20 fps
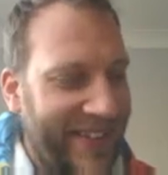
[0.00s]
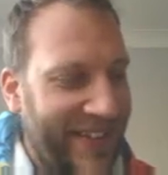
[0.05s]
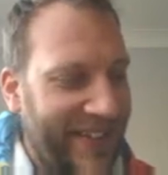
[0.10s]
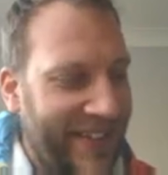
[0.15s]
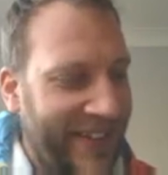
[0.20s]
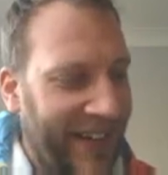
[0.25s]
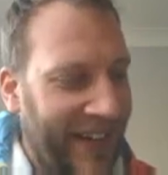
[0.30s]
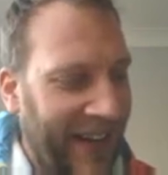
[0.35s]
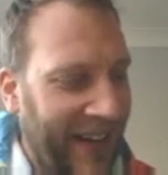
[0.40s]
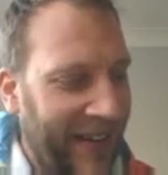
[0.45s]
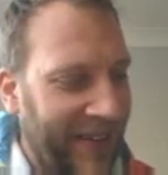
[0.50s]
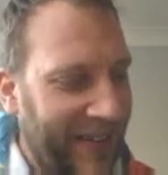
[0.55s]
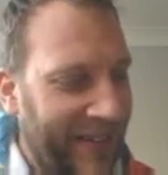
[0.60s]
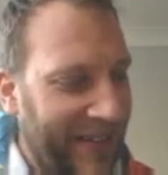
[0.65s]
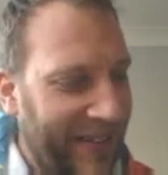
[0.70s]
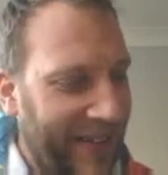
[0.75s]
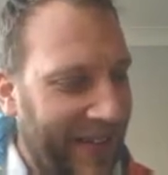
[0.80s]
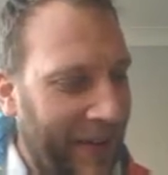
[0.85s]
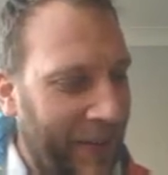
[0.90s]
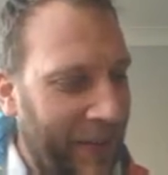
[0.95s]

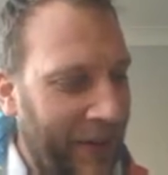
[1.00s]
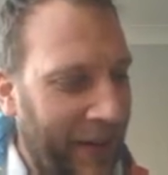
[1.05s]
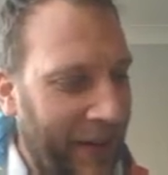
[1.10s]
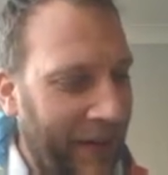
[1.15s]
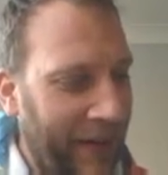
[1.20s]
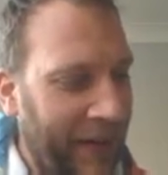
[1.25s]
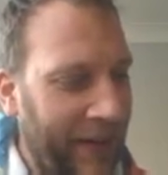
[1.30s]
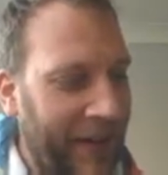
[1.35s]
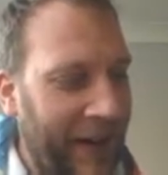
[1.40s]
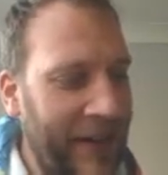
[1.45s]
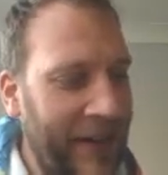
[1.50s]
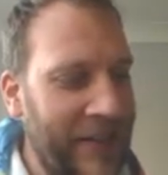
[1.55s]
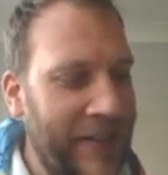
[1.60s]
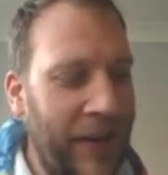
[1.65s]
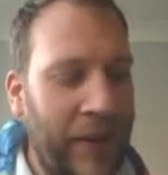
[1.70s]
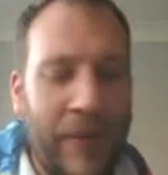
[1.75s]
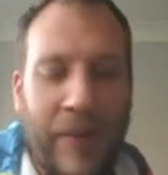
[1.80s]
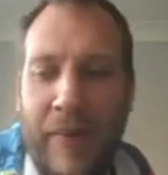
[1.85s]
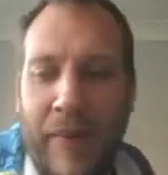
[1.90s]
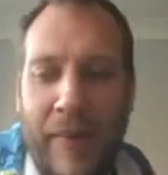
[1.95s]
there we go. Okay,
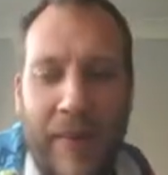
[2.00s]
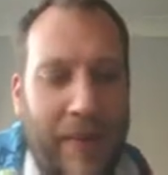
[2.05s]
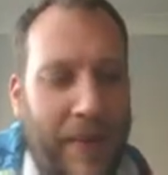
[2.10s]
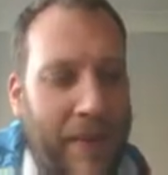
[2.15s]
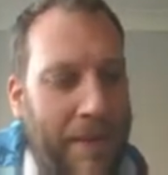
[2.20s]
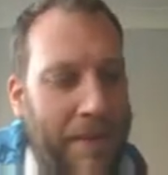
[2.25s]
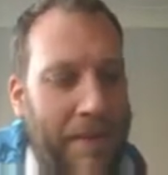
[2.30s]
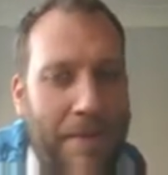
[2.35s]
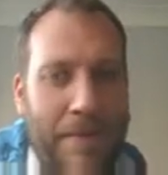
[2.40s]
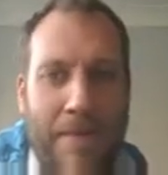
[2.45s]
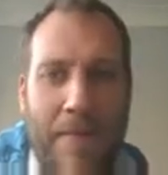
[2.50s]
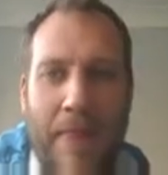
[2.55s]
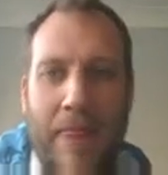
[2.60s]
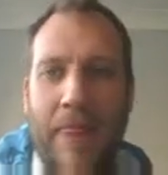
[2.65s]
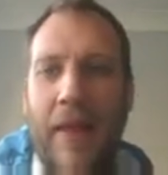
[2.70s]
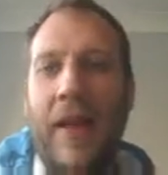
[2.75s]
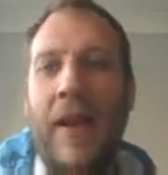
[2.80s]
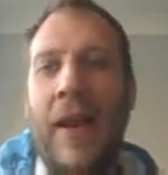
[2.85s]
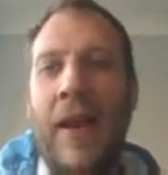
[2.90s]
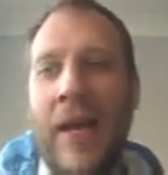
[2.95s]
so
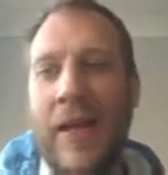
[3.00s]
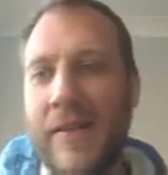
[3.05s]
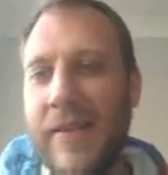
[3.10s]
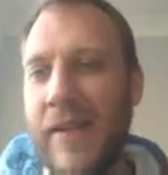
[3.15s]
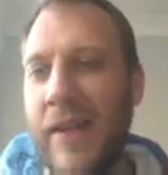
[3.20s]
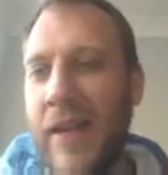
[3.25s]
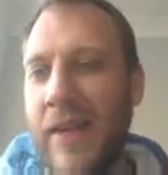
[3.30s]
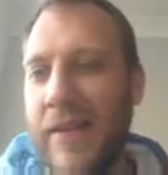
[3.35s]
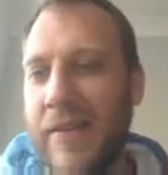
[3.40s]
let's